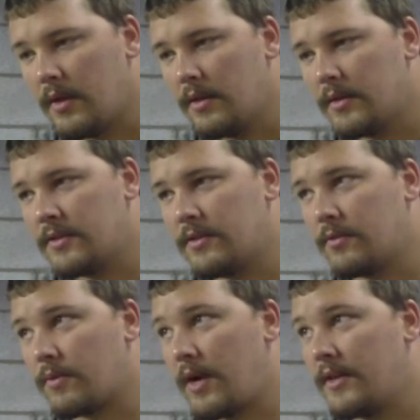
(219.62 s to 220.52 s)
this
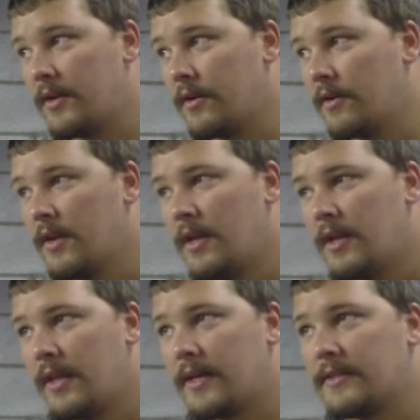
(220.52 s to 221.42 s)
little rod here,
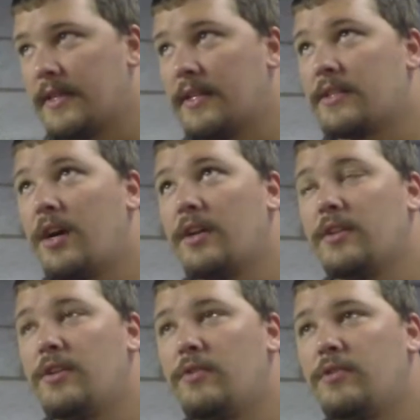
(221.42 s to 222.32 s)
like I said, it's caught
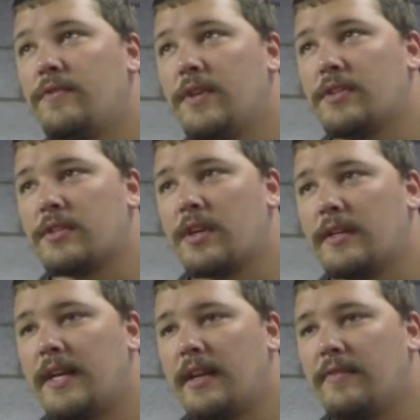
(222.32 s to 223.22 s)
huge fish, it's
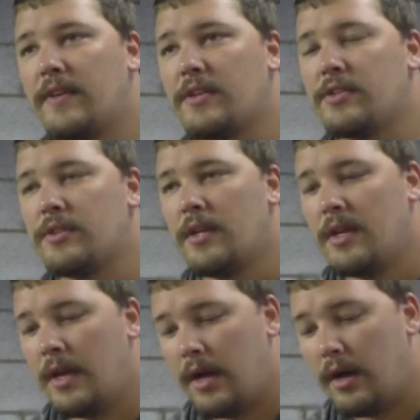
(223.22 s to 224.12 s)
caught tiny fish.
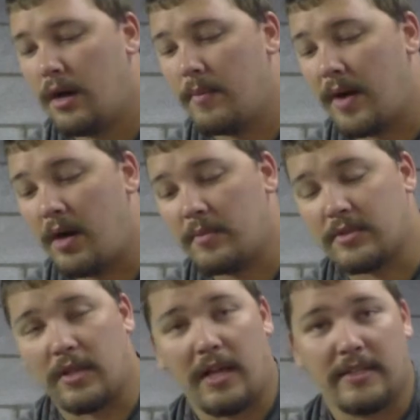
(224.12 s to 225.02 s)
I
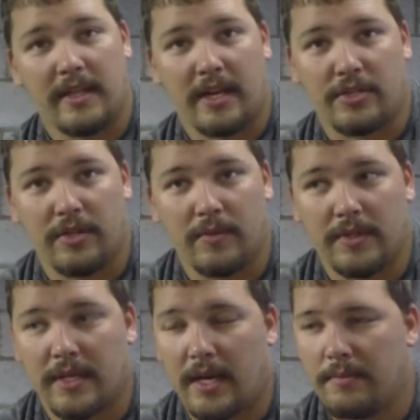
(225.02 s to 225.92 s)
almost lost it actually one
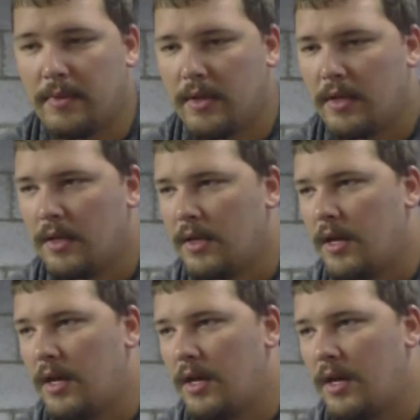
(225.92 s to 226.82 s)
time.
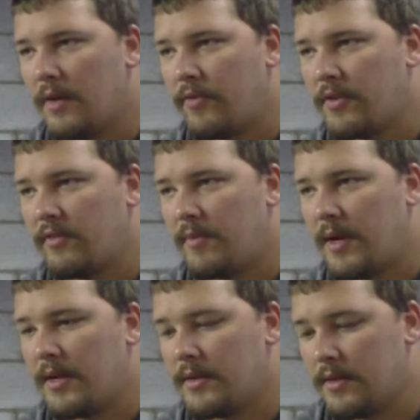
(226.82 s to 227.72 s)
A friend of
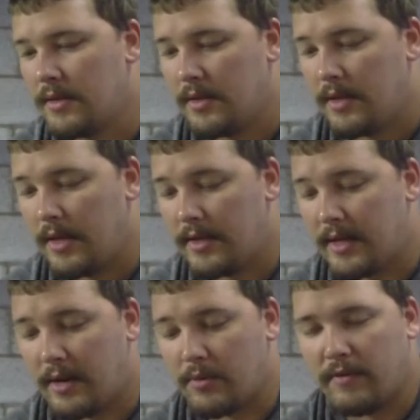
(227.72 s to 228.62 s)
mine and
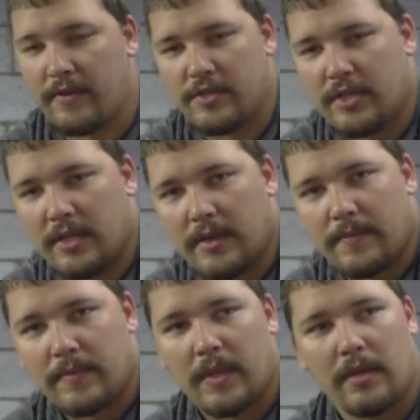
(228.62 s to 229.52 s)
I were fishing
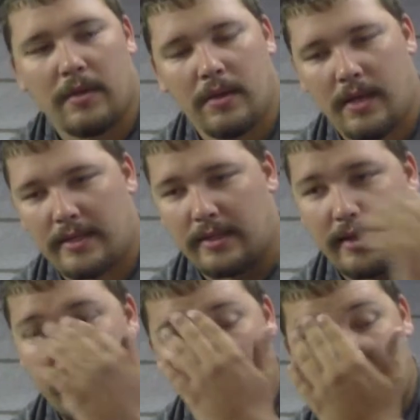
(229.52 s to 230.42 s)
at the
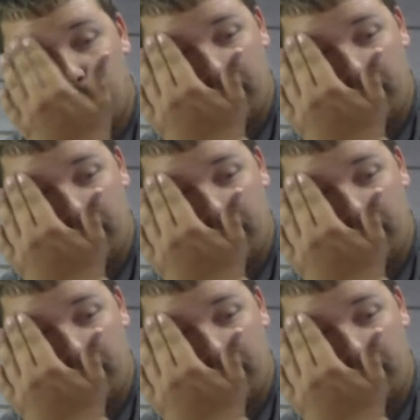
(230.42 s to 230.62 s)
lake,